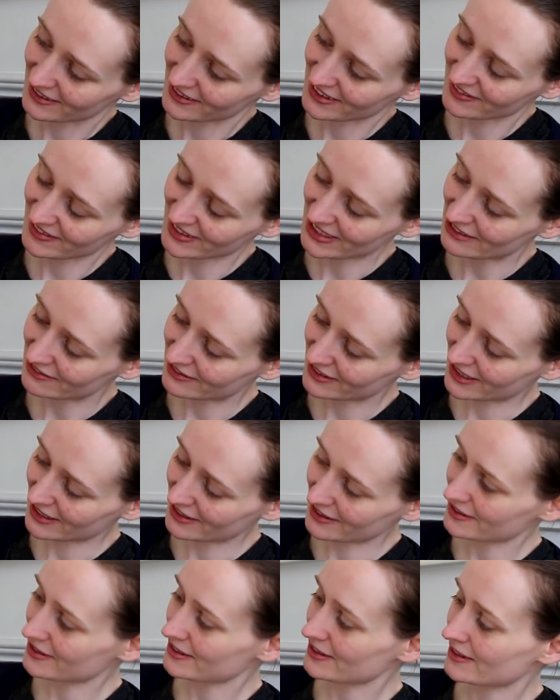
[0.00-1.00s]
There's some stuff in there
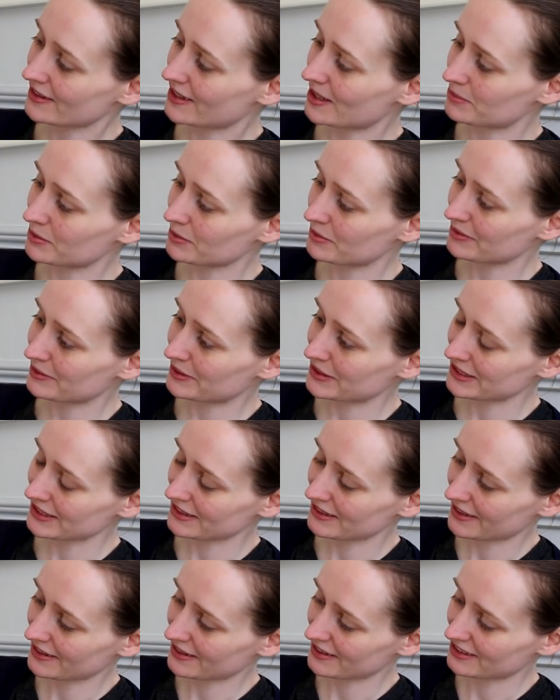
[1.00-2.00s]
that's a couple ones
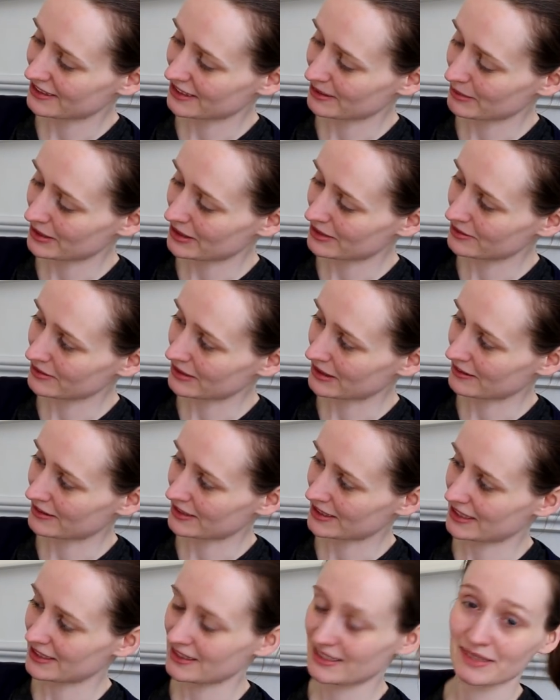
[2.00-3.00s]
in there that are a little bit older,
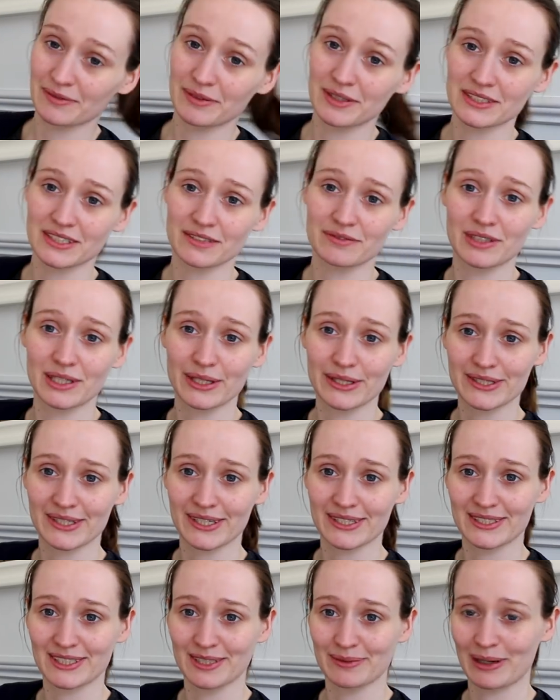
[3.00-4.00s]
and then some ones I'm really
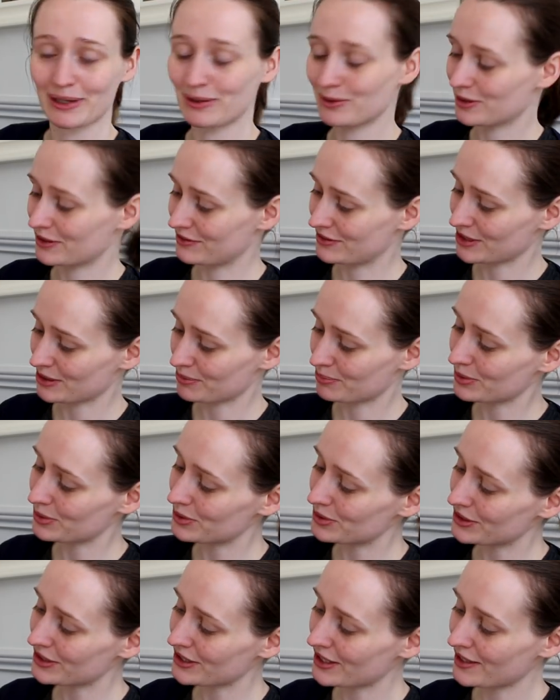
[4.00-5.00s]
excited about or have just
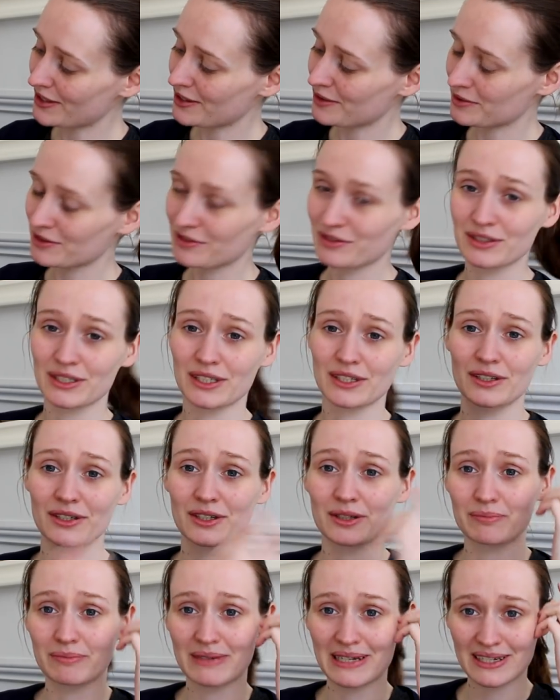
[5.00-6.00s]
bought, which was like a
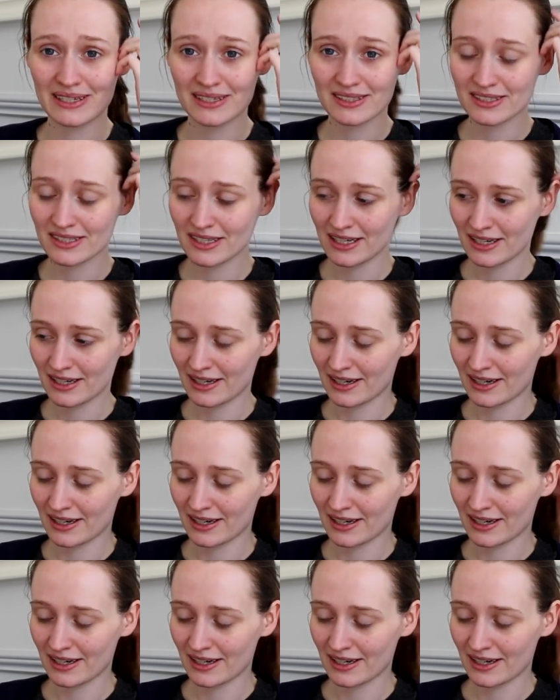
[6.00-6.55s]
good mix.